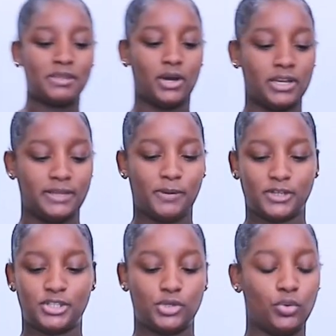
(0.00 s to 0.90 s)
be the only
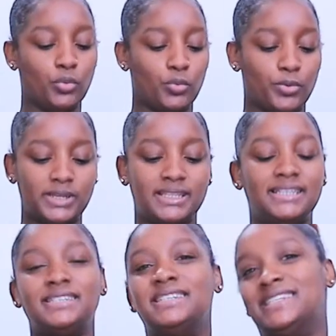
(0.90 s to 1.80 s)
person who really
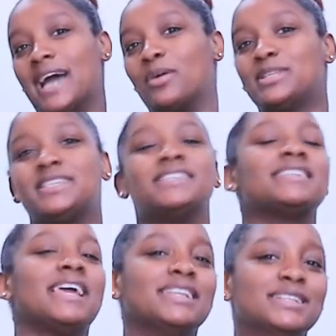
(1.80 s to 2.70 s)
douses,
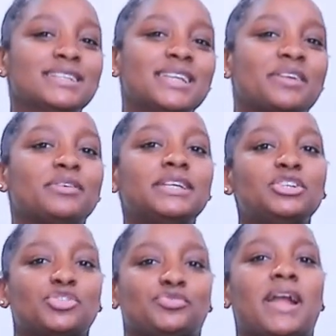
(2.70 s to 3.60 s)
like literally
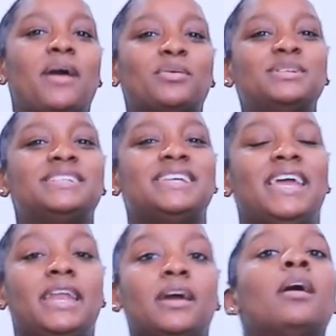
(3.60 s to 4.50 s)
drowns
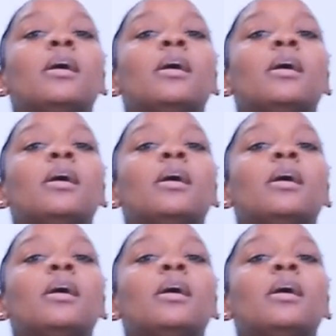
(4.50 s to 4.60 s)
in